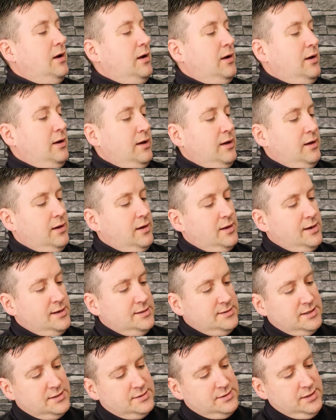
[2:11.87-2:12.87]
And
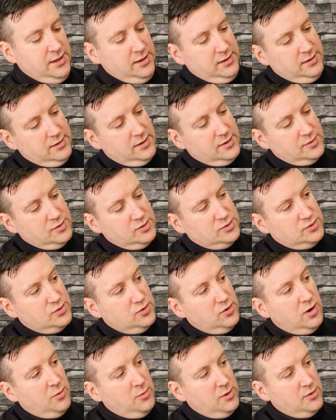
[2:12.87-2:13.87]
as I say, I just
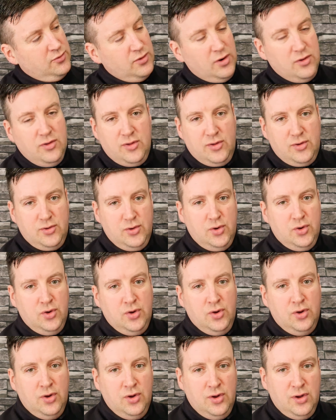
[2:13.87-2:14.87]
thought I would run
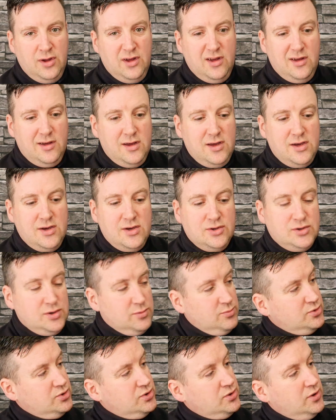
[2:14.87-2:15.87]
through
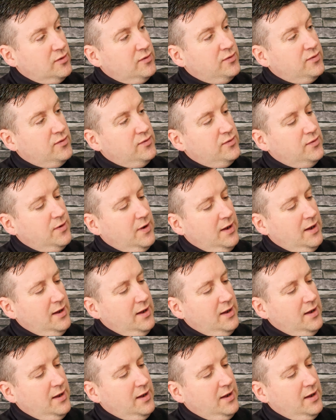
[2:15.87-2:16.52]
some stuff,